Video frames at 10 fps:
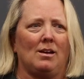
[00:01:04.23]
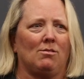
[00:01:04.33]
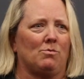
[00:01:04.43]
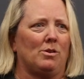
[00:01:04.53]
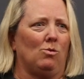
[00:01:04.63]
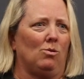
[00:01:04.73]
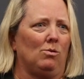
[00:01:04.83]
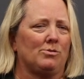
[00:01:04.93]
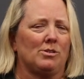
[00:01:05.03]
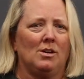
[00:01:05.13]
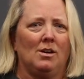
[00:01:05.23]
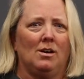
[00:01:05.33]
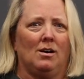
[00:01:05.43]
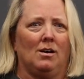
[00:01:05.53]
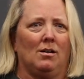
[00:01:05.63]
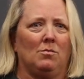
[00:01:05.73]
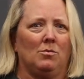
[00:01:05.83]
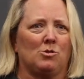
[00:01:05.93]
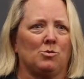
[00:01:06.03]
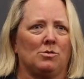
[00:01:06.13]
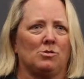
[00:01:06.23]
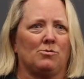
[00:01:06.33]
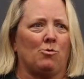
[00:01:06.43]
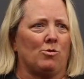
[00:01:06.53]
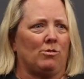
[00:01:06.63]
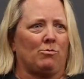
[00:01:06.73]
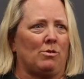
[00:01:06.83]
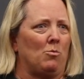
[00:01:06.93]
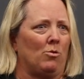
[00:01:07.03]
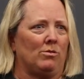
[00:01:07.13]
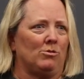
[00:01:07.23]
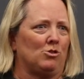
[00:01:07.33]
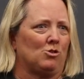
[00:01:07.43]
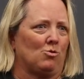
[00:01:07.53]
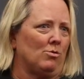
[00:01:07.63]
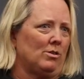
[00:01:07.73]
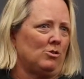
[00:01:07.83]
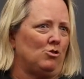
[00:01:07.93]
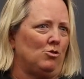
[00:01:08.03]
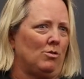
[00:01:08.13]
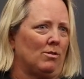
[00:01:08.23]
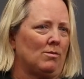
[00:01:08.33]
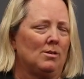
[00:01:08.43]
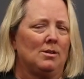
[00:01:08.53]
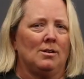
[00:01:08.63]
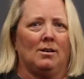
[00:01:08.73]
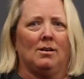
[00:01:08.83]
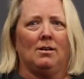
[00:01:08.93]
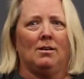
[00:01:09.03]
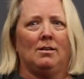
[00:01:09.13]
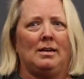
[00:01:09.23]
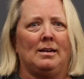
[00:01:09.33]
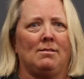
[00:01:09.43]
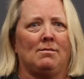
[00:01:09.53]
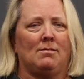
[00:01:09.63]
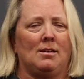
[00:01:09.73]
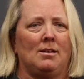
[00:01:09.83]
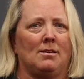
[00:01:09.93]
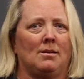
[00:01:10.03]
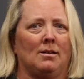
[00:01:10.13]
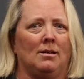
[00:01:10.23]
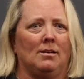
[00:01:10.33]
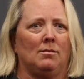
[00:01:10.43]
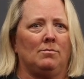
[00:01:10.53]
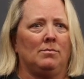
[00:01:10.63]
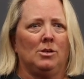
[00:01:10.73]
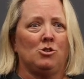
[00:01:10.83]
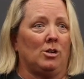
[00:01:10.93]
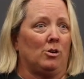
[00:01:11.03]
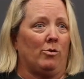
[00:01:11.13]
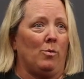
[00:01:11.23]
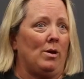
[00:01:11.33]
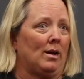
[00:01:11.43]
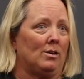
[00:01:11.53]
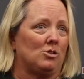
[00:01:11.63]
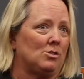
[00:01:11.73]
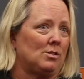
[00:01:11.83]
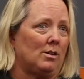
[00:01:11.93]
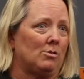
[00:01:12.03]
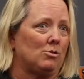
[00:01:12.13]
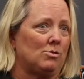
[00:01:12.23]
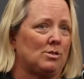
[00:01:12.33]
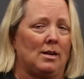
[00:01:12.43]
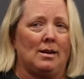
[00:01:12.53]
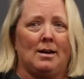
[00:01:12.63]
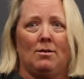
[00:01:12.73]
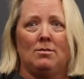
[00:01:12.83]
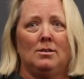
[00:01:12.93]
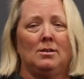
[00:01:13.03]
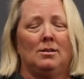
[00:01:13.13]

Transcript: 83 goals, which was 43 more than she scored as a junior. And I think she had a great weekend. She's at Arizona State now.